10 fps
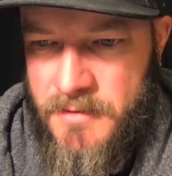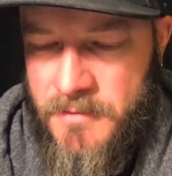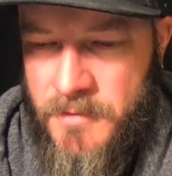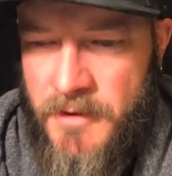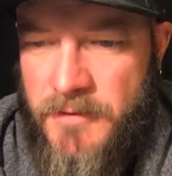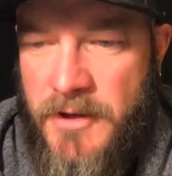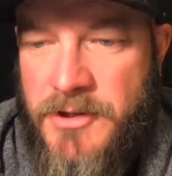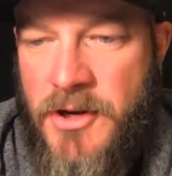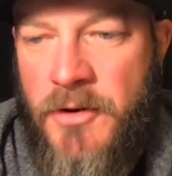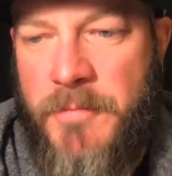When does a
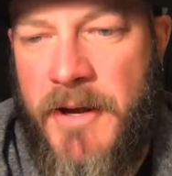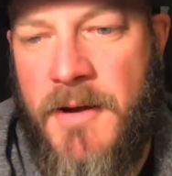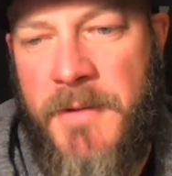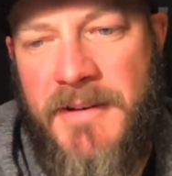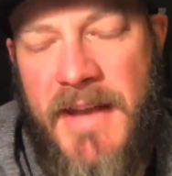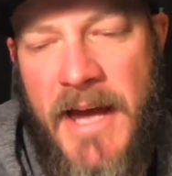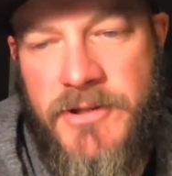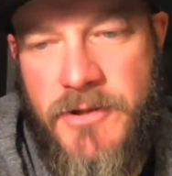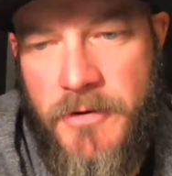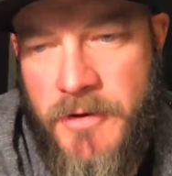joke become a
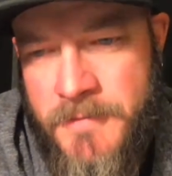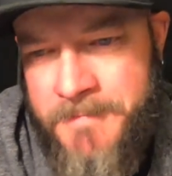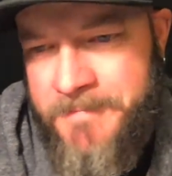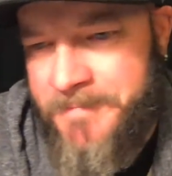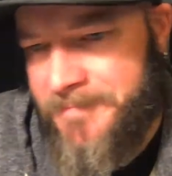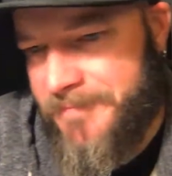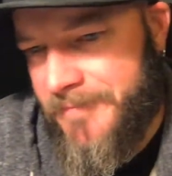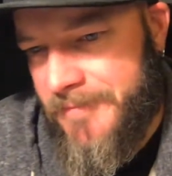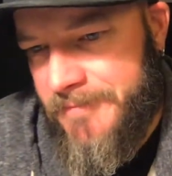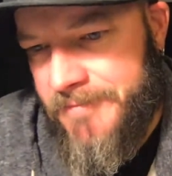dad joke?
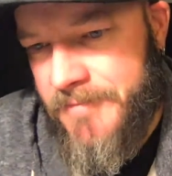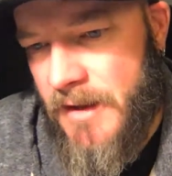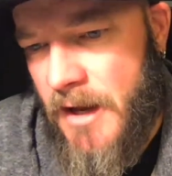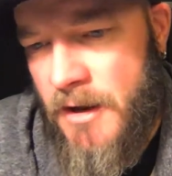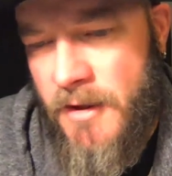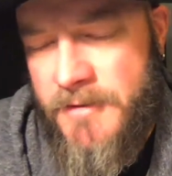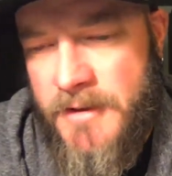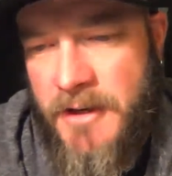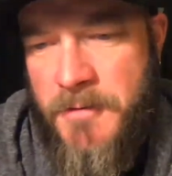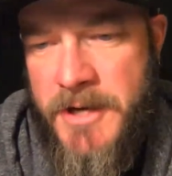I don't know. That's
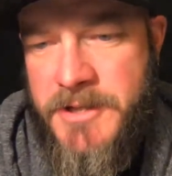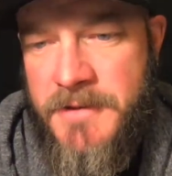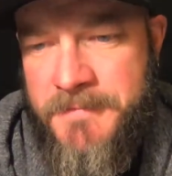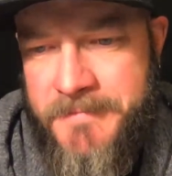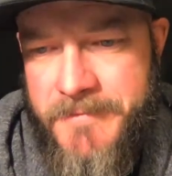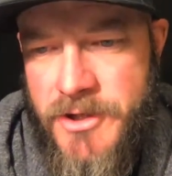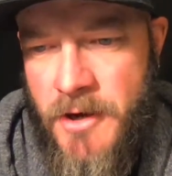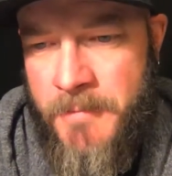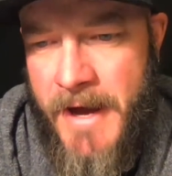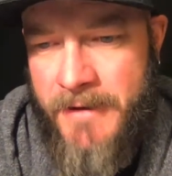a good question.
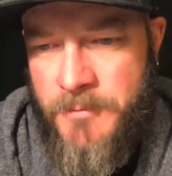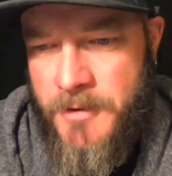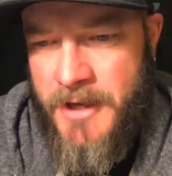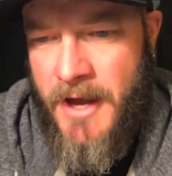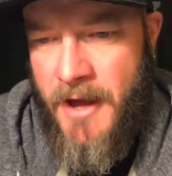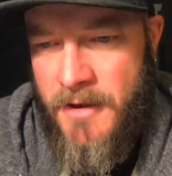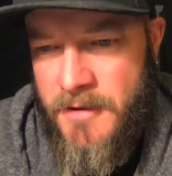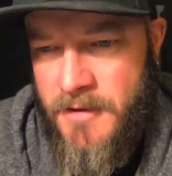John Bass, what do you got?